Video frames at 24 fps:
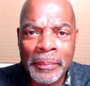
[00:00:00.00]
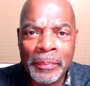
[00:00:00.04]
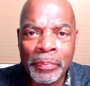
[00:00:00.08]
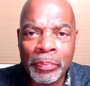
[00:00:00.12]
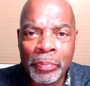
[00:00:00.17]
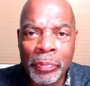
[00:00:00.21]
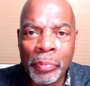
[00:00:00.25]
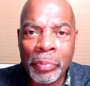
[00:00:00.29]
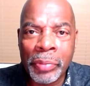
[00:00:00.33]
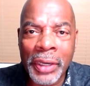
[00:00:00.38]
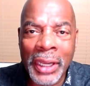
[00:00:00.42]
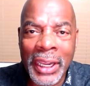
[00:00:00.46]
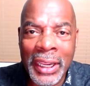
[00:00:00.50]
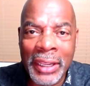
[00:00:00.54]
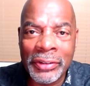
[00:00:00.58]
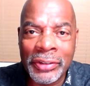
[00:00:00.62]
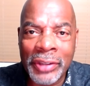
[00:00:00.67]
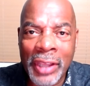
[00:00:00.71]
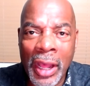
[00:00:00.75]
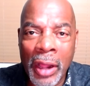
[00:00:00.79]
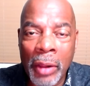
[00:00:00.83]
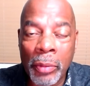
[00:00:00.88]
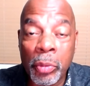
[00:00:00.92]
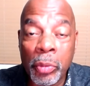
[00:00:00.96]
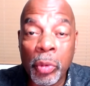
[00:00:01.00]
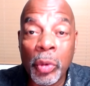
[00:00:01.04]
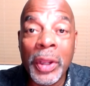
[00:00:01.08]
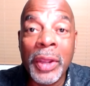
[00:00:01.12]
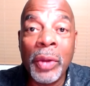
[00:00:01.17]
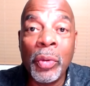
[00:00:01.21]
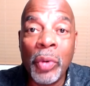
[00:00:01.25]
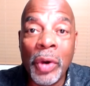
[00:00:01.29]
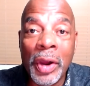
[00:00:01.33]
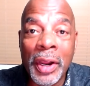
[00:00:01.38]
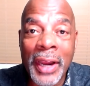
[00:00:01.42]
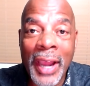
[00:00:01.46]
Please help. We
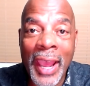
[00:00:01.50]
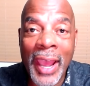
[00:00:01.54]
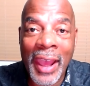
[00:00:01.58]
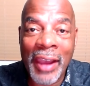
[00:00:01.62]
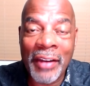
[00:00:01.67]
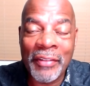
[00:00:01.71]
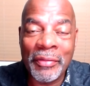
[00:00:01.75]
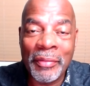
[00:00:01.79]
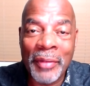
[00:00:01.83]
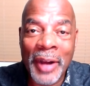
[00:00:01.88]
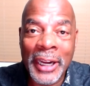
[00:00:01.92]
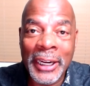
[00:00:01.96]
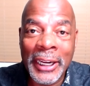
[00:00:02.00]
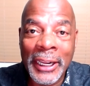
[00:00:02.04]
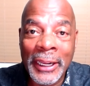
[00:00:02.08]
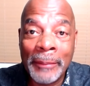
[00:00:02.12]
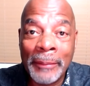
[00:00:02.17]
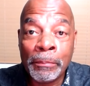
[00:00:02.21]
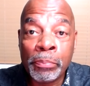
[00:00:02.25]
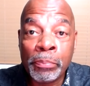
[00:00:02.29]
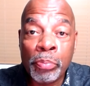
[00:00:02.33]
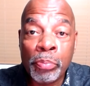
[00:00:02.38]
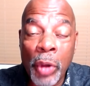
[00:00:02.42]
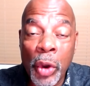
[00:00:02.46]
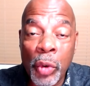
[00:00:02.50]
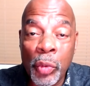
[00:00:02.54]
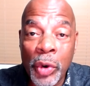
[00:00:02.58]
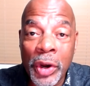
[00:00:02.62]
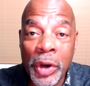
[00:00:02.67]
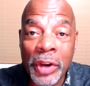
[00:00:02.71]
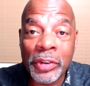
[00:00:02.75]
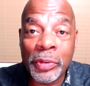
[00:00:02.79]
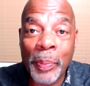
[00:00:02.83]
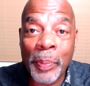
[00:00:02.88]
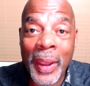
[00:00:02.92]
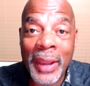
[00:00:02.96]
would have money, but we're
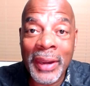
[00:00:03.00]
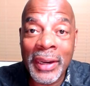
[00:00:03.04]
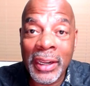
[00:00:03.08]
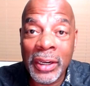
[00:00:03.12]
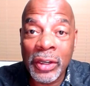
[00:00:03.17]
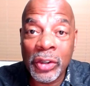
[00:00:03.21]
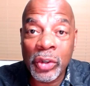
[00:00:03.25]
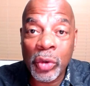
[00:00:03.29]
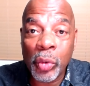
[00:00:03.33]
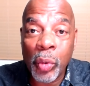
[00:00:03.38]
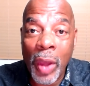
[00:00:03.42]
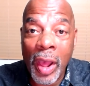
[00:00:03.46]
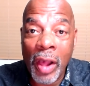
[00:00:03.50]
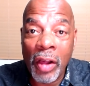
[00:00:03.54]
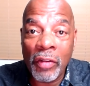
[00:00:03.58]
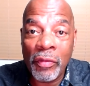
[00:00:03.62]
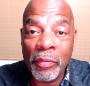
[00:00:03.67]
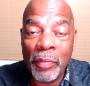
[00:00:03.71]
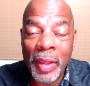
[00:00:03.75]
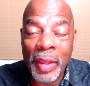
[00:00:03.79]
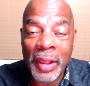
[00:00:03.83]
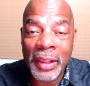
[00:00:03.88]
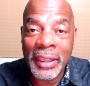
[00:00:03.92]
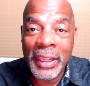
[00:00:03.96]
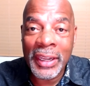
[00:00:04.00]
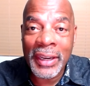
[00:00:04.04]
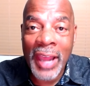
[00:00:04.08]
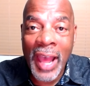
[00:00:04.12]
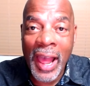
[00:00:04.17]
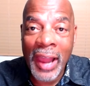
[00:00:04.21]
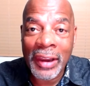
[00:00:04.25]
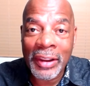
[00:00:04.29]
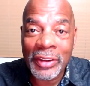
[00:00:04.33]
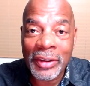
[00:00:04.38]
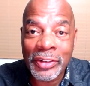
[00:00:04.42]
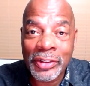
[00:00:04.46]
spending twelve million
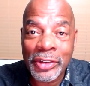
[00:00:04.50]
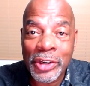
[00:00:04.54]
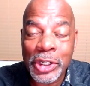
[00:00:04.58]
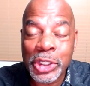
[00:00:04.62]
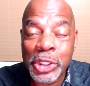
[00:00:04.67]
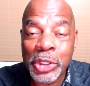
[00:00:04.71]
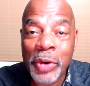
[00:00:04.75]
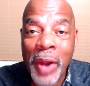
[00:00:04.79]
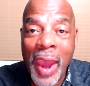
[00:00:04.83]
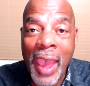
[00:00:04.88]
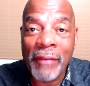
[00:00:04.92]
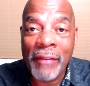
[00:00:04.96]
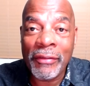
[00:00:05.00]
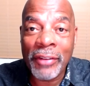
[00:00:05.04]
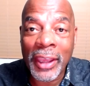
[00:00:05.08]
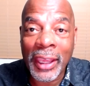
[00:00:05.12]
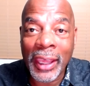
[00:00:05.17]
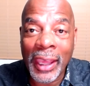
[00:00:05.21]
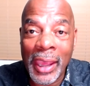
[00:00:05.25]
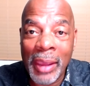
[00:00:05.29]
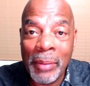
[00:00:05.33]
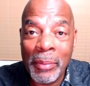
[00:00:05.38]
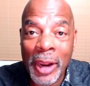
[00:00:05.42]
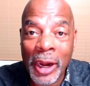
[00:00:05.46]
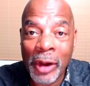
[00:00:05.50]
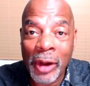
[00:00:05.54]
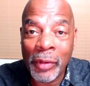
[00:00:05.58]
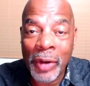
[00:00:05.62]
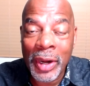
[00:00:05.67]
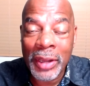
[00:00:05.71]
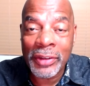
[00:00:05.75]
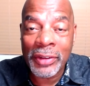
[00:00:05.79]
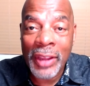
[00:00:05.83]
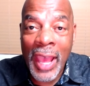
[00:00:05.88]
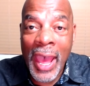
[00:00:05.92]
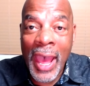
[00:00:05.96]
dollars to traffic immigrants
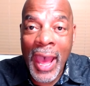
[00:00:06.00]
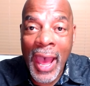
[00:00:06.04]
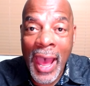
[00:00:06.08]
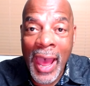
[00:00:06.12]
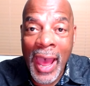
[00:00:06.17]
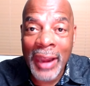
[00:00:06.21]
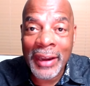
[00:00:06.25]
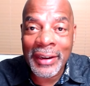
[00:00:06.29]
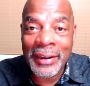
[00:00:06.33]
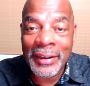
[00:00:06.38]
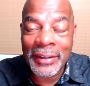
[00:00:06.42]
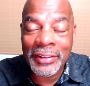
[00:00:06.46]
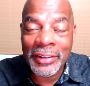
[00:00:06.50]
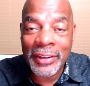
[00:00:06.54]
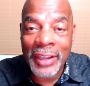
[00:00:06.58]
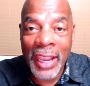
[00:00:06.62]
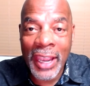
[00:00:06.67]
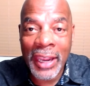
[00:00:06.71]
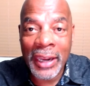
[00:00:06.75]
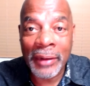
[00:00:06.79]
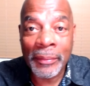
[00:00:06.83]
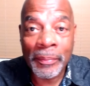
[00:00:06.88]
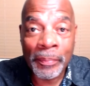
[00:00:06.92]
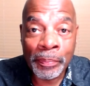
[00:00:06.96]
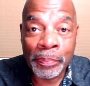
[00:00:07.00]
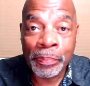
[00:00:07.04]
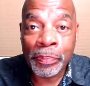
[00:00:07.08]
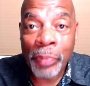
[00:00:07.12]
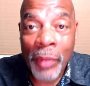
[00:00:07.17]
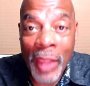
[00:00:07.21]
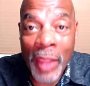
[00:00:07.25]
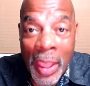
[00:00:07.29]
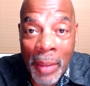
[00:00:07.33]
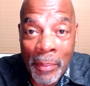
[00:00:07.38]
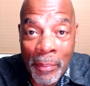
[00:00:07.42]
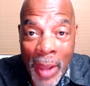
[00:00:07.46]
out of the state.
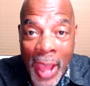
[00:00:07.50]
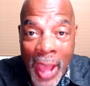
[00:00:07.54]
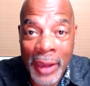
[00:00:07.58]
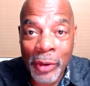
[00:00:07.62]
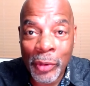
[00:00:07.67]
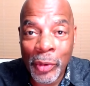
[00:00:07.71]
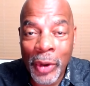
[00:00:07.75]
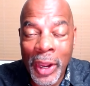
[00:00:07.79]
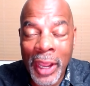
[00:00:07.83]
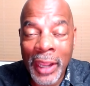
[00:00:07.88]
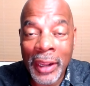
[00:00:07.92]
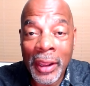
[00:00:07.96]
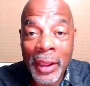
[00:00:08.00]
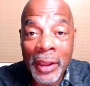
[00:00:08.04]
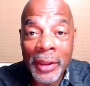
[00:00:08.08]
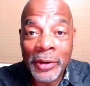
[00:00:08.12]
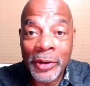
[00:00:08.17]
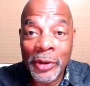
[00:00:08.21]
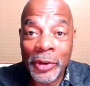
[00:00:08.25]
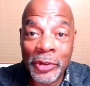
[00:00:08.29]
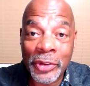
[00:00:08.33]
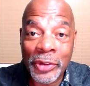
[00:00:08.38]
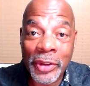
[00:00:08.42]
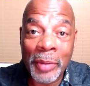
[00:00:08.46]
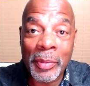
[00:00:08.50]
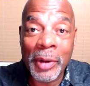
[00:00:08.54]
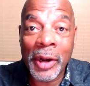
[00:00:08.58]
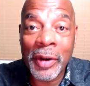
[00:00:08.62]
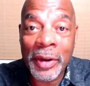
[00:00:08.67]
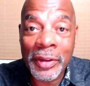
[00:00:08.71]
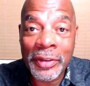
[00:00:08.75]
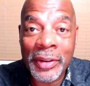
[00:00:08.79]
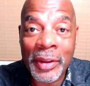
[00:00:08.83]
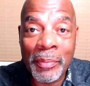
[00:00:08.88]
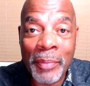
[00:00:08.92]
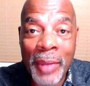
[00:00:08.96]
And by the way, those immigrants
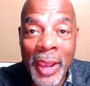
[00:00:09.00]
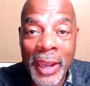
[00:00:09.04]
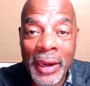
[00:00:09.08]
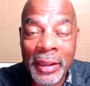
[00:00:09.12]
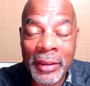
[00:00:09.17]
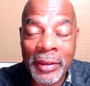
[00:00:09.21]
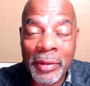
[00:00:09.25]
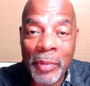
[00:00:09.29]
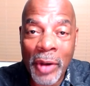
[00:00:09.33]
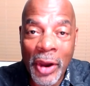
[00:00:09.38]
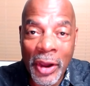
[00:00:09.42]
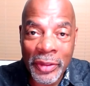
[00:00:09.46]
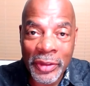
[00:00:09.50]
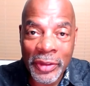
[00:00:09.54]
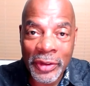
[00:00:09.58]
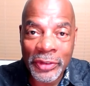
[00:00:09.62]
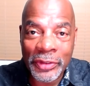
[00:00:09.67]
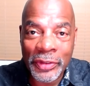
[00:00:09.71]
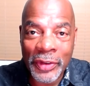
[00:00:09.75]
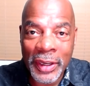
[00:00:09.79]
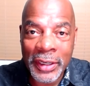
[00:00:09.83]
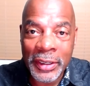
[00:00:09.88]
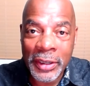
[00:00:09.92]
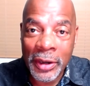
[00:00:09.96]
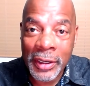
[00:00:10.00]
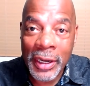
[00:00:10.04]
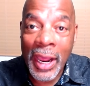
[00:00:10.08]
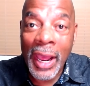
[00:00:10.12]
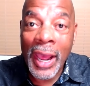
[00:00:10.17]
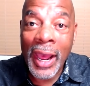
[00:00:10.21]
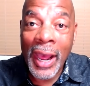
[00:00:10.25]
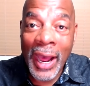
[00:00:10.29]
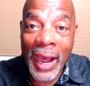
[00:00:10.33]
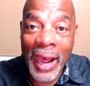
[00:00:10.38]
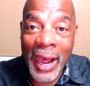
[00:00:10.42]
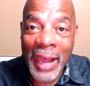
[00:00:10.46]
that made it to Martha's Vineyard,
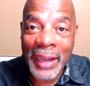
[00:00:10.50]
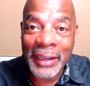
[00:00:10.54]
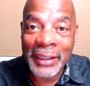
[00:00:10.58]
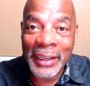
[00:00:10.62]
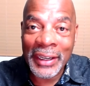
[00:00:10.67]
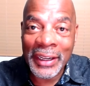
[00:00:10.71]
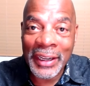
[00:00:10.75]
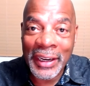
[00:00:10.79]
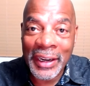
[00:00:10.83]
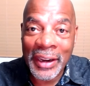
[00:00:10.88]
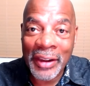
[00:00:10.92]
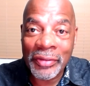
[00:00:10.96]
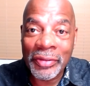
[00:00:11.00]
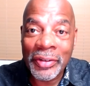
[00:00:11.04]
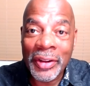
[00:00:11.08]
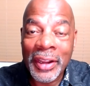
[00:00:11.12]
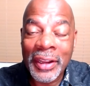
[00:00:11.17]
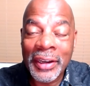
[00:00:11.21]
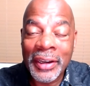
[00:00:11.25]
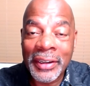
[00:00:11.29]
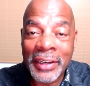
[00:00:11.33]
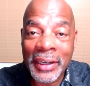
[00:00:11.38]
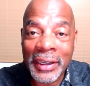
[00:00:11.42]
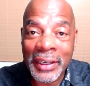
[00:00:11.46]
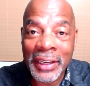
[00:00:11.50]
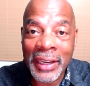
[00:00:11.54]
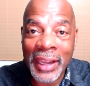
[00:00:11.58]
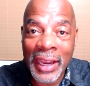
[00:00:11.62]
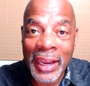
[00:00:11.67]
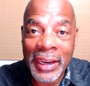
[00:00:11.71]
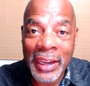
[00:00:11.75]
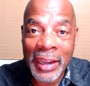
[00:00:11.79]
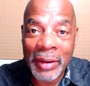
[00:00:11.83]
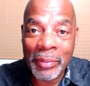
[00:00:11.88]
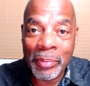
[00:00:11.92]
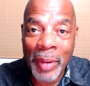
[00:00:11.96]
oddly enough, didn't get
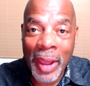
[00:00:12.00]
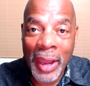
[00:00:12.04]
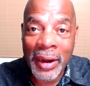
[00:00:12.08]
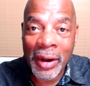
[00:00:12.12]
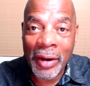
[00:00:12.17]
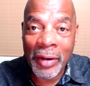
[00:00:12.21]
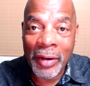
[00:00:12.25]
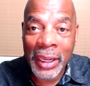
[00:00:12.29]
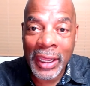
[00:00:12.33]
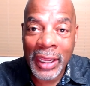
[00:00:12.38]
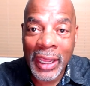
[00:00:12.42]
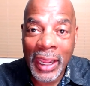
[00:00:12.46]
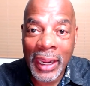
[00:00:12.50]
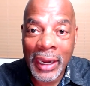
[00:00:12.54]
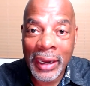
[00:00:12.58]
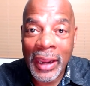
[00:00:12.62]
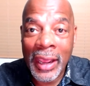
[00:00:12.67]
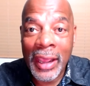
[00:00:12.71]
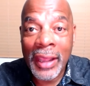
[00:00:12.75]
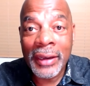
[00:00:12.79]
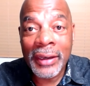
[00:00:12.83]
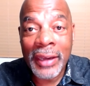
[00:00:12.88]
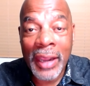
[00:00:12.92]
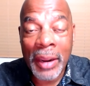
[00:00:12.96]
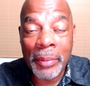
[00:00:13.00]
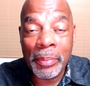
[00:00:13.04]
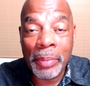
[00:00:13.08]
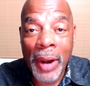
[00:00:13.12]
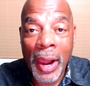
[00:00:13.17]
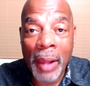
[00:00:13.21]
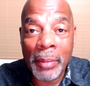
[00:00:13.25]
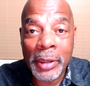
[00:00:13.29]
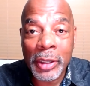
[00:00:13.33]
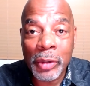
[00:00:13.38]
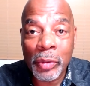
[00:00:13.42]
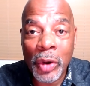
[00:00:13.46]
hit by the hurricane. They
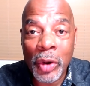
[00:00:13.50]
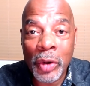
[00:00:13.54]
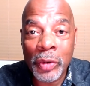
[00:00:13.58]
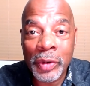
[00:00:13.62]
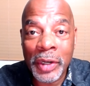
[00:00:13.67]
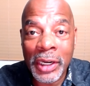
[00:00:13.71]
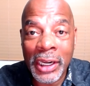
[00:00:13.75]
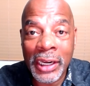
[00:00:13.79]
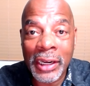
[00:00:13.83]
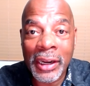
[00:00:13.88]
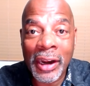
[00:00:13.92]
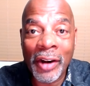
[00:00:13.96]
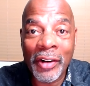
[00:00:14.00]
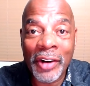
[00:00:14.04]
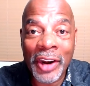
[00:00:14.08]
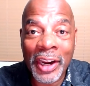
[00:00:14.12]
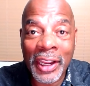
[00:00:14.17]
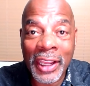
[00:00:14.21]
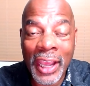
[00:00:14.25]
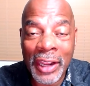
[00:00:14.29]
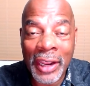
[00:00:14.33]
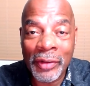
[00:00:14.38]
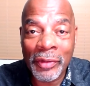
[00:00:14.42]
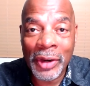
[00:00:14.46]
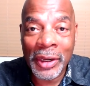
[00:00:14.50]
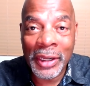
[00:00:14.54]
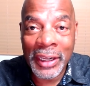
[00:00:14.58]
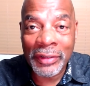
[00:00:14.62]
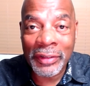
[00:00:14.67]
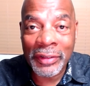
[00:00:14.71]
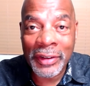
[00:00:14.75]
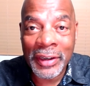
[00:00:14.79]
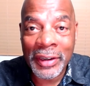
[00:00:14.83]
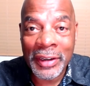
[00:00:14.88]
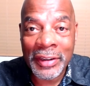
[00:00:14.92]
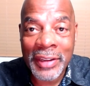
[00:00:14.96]
probably won't need hurricane relief,
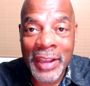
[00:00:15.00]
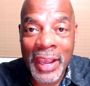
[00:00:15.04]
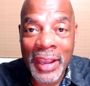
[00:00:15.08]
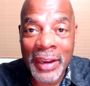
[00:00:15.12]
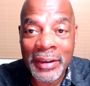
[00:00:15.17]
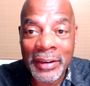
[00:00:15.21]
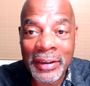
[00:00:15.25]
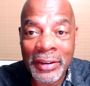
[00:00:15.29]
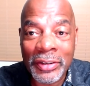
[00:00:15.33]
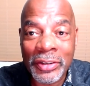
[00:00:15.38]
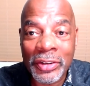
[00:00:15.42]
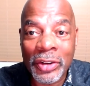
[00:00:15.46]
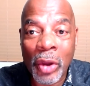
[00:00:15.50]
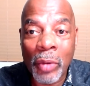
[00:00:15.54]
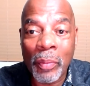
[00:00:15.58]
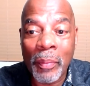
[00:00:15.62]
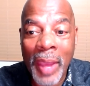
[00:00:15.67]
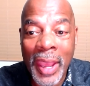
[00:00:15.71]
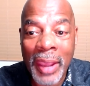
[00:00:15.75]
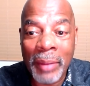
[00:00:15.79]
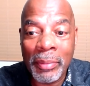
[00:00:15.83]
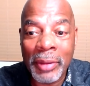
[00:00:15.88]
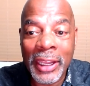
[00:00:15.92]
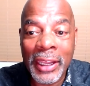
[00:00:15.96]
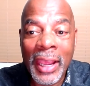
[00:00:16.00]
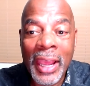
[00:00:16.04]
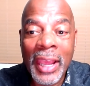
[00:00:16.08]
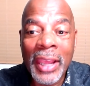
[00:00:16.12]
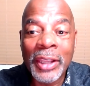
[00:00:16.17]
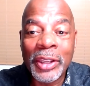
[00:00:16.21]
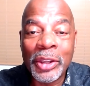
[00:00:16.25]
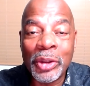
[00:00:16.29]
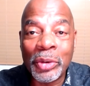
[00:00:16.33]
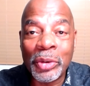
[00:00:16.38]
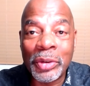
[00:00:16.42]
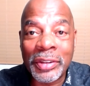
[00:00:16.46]
DeSantis, so maybe
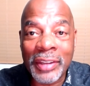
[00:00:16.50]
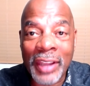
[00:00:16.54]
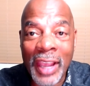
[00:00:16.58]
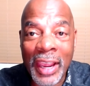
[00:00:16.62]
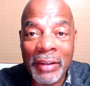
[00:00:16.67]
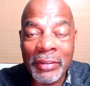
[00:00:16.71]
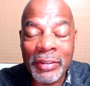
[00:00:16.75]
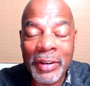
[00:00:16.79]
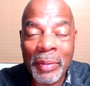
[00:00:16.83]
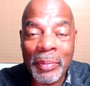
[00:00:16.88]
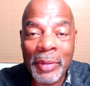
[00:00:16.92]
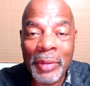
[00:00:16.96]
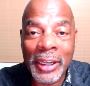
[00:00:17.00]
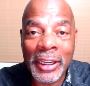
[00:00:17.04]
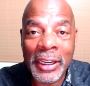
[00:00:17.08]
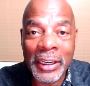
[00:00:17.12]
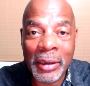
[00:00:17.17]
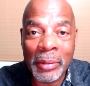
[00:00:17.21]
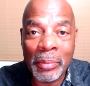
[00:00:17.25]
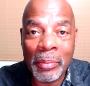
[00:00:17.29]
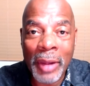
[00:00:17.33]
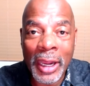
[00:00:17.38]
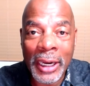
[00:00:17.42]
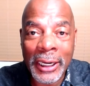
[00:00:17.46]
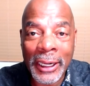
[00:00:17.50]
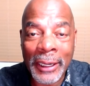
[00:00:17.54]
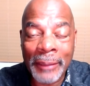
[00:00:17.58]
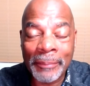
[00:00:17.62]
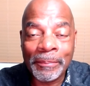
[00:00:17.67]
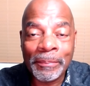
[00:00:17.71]
you saved them a little money.